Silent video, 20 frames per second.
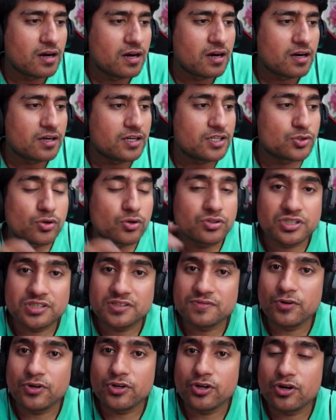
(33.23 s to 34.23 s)
Resources
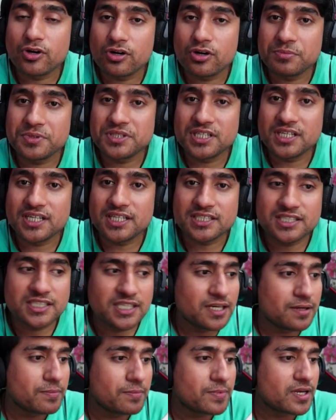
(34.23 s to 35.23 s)
for your automation
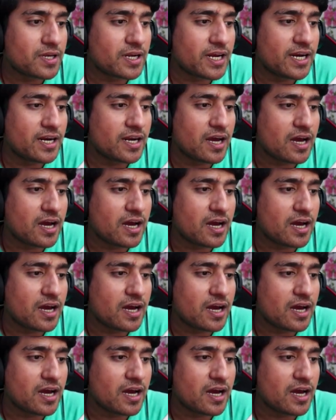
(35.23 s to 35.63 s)
testing, right?